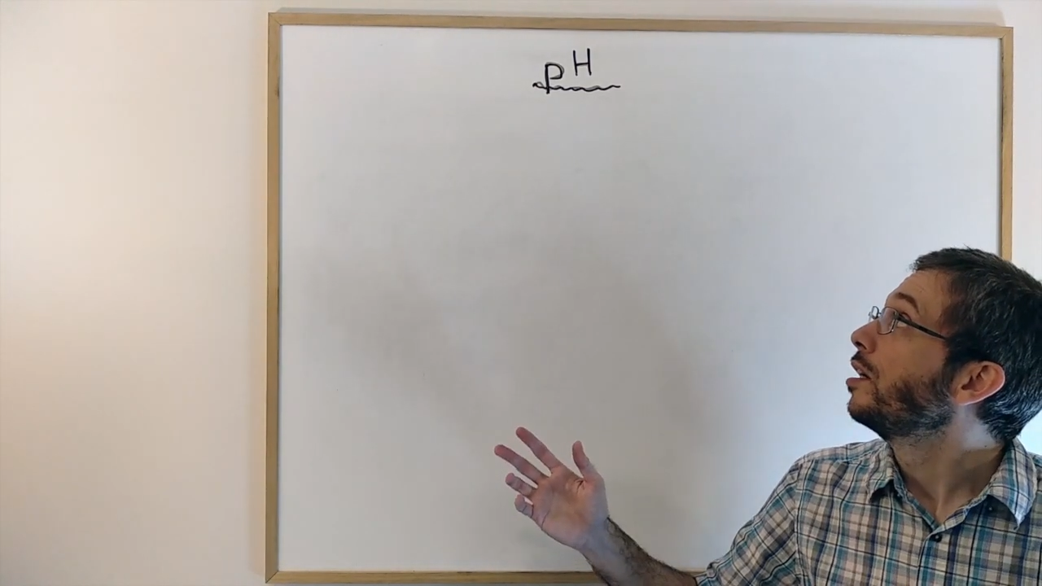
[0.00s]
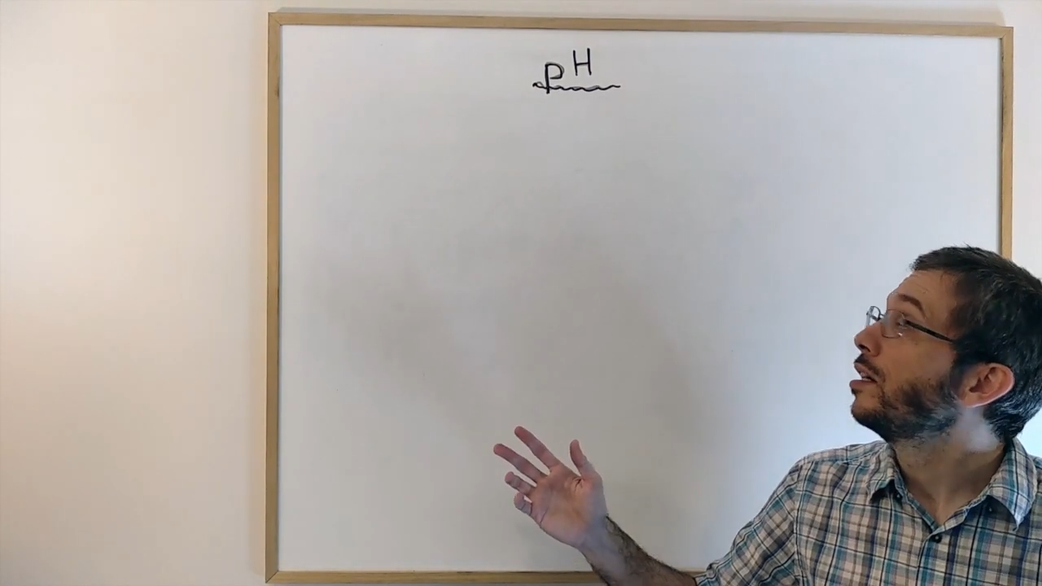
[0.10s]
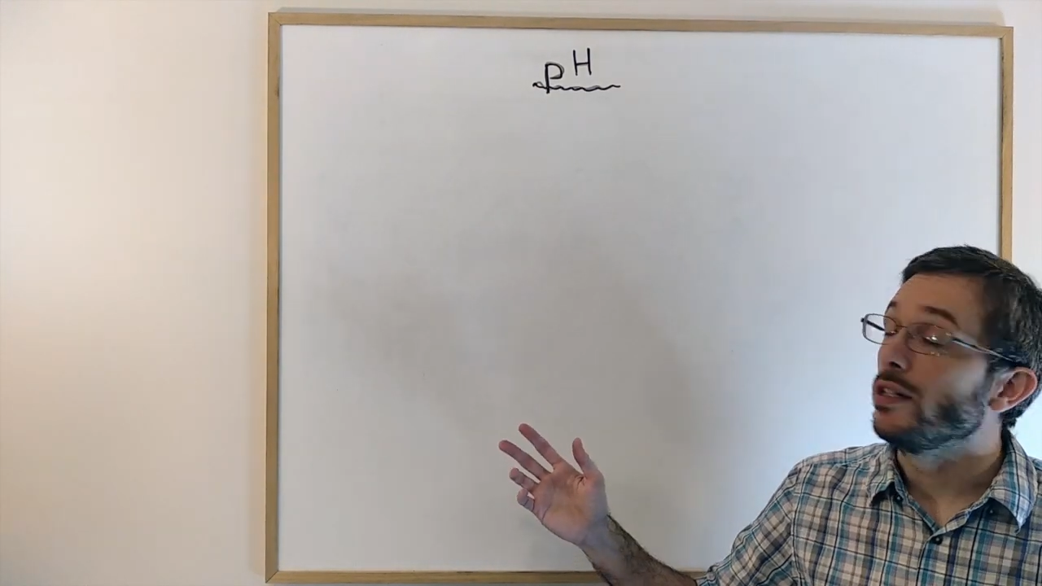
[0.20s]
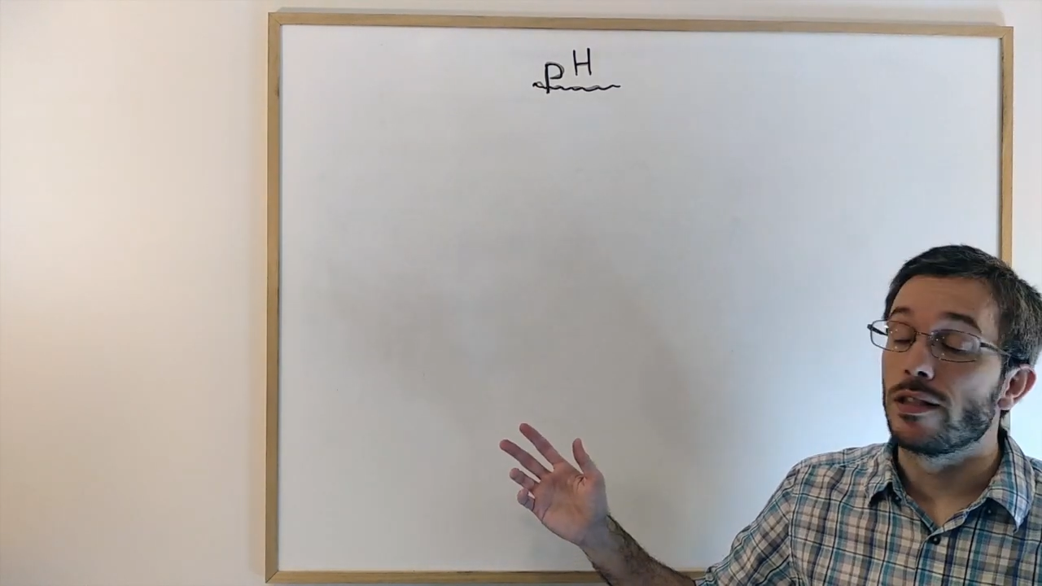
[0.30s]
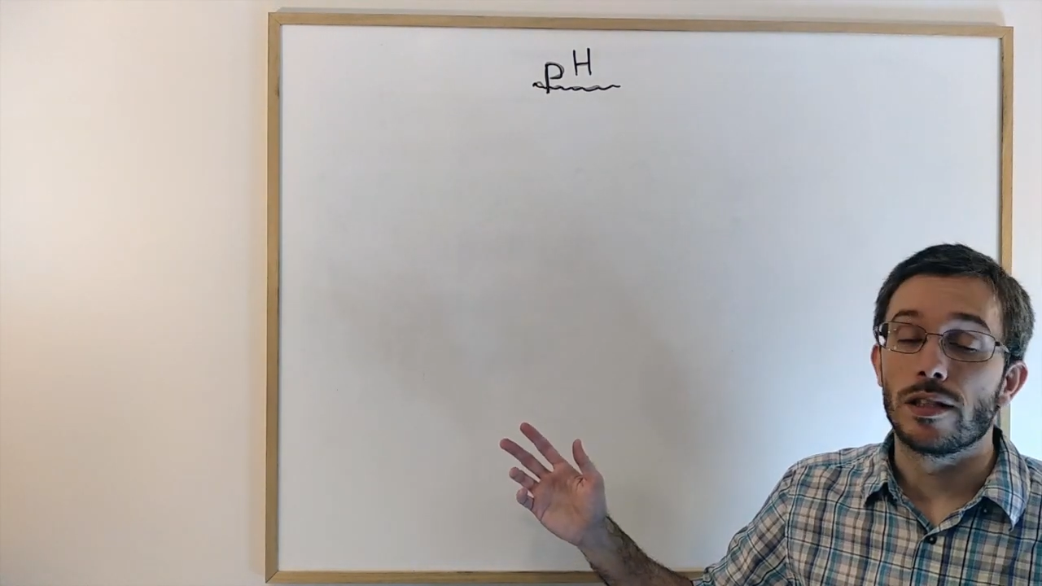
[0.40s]

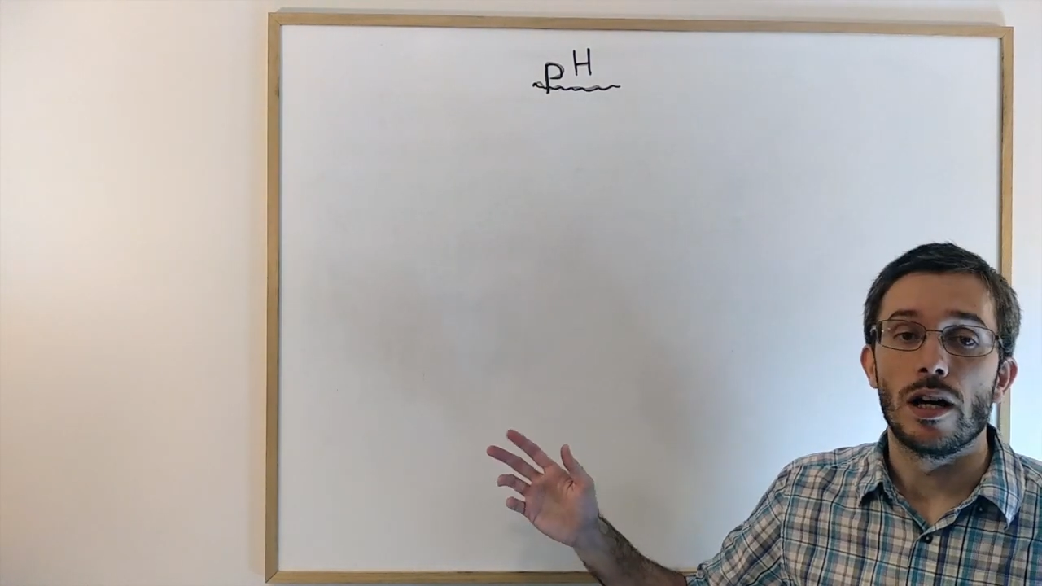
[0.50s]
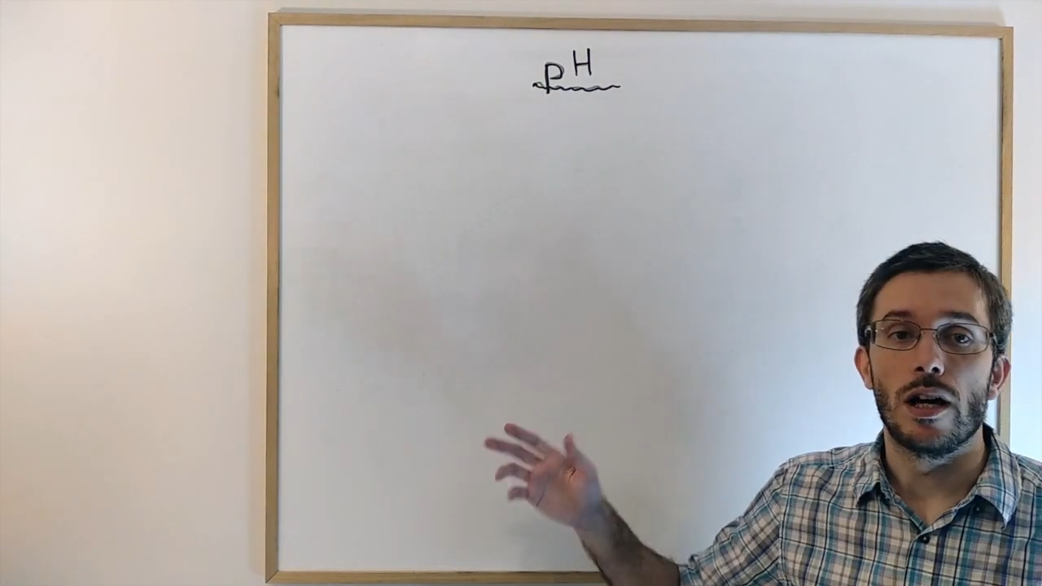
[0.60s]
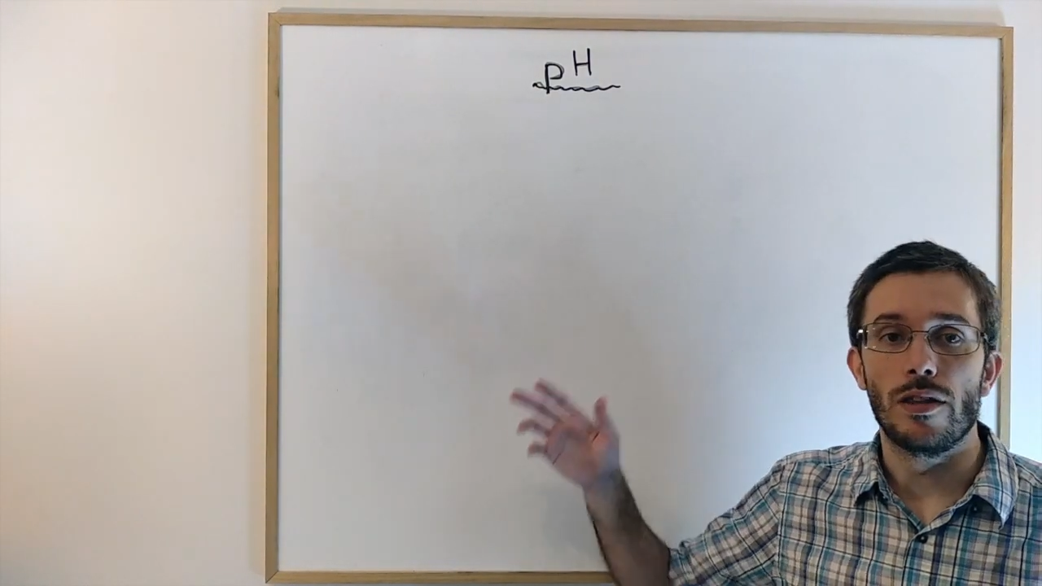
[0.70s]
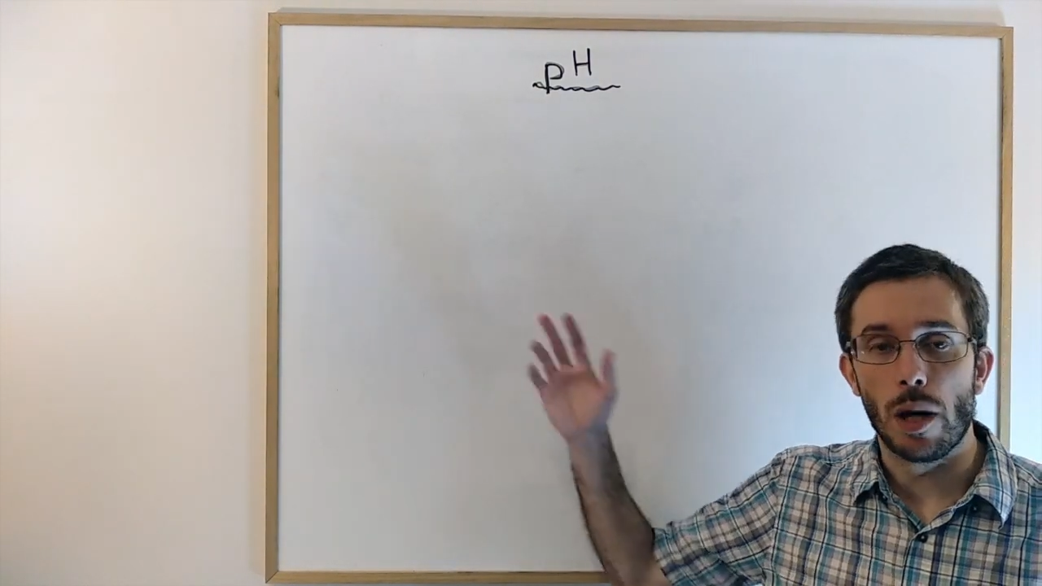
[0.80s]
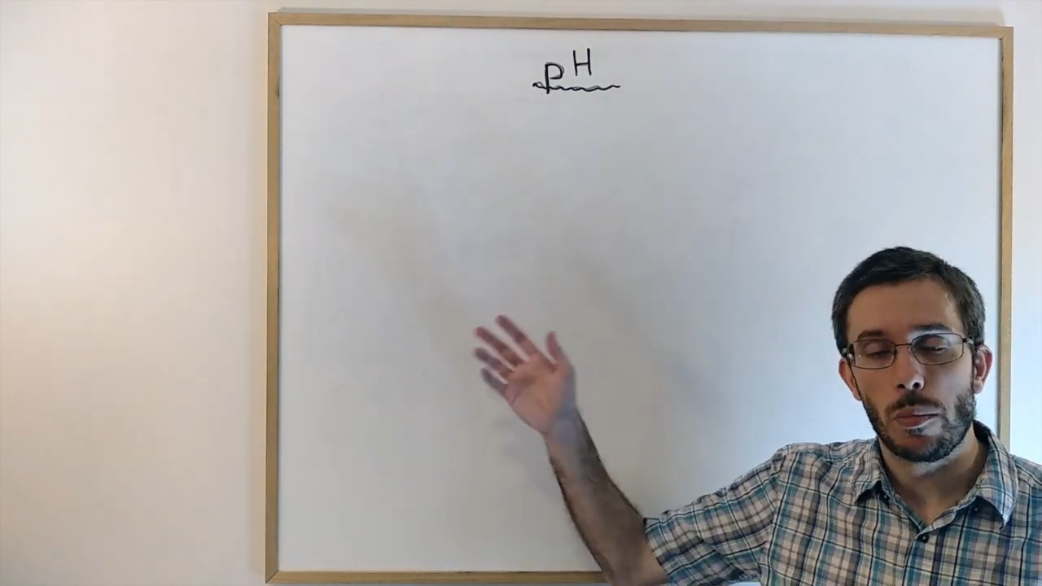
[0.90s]
is
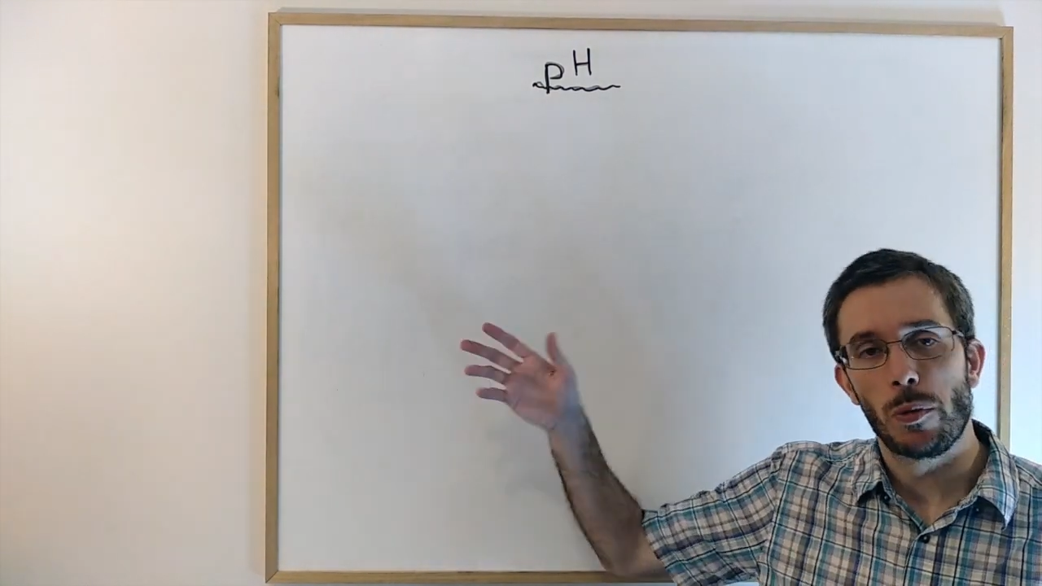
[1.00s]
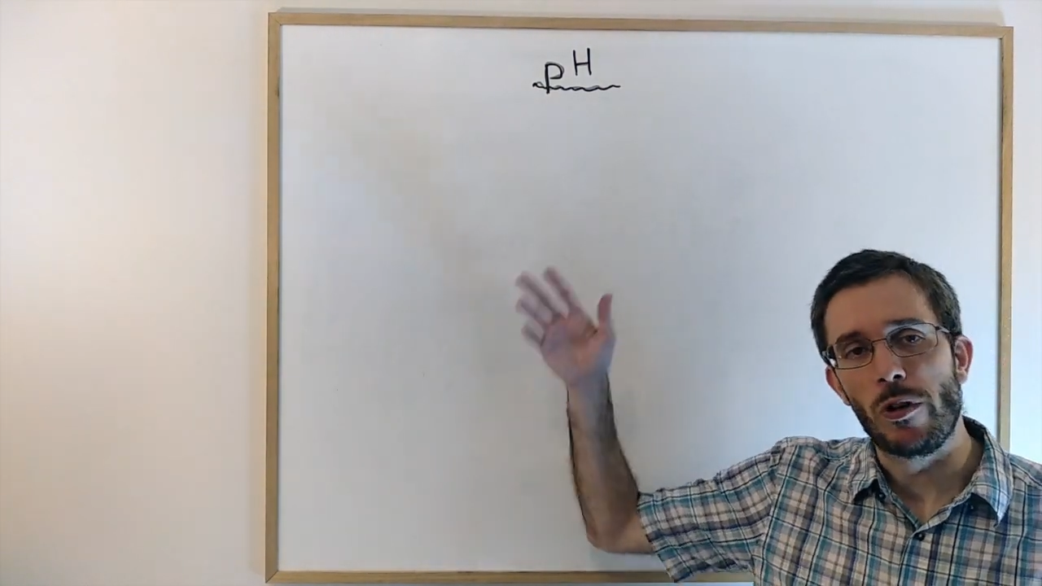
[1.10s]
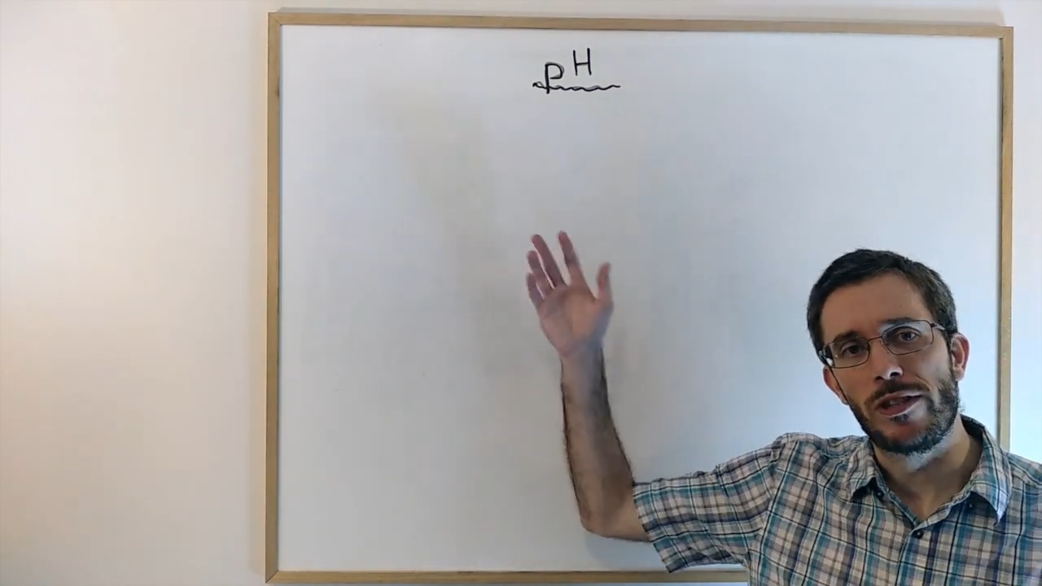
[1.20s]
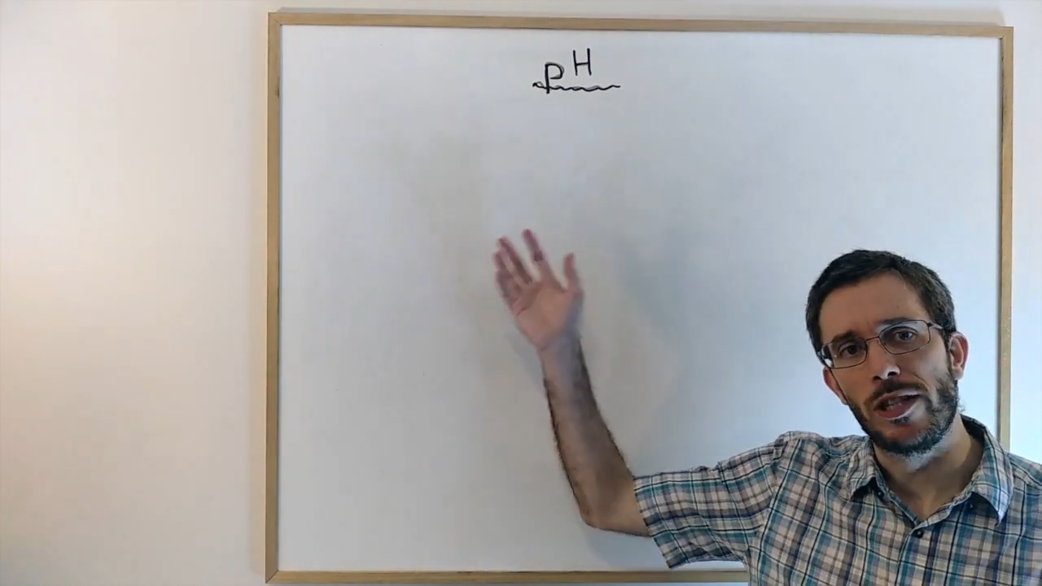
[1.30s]
a number between